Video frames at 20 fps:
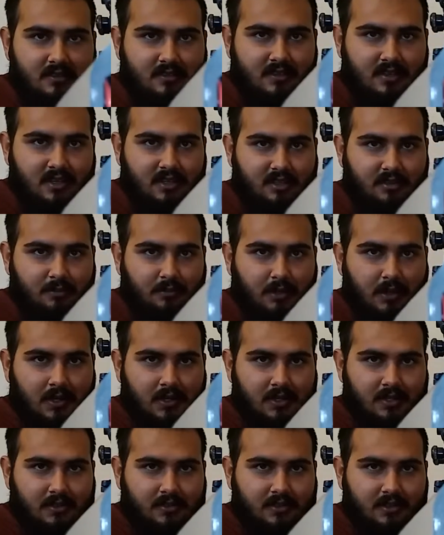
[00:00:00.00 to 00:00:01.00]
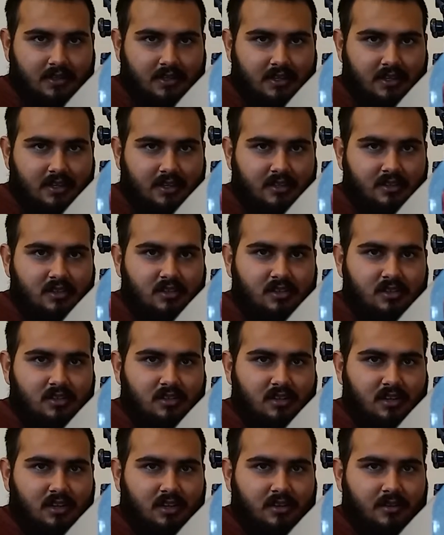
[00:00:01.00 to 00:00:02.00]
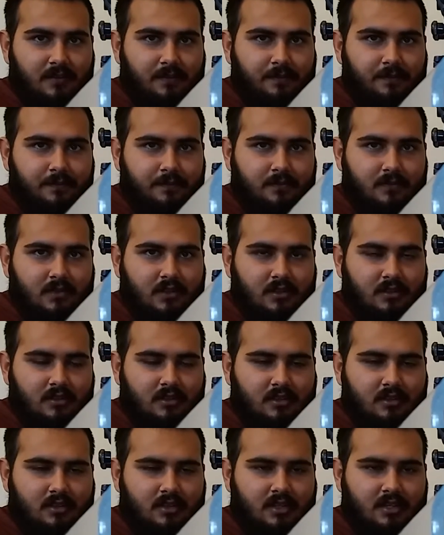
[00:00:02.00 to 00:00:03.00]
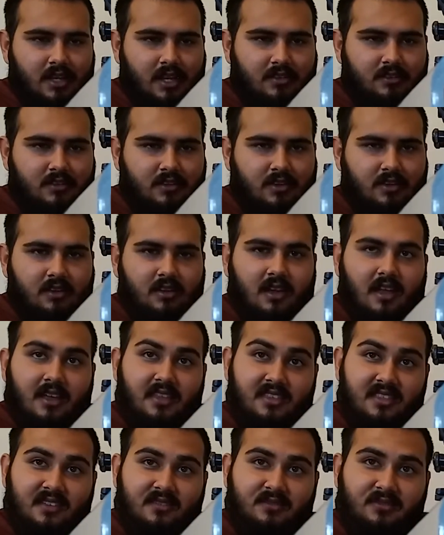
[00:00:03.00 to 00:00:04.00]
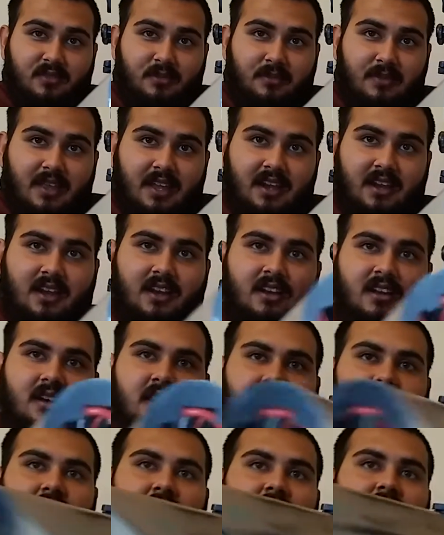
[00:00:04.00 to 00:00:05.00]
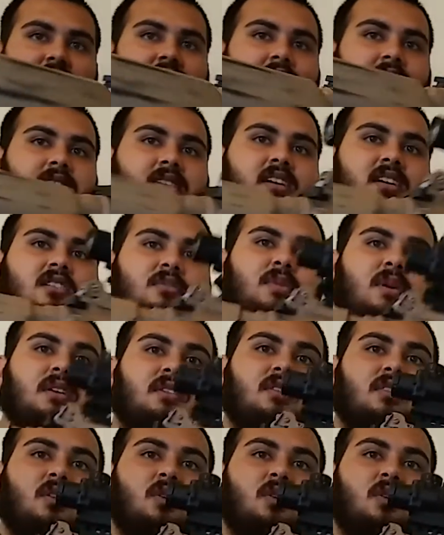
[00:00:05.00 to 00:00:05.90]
take apart your connector, and then from there, you got to take apart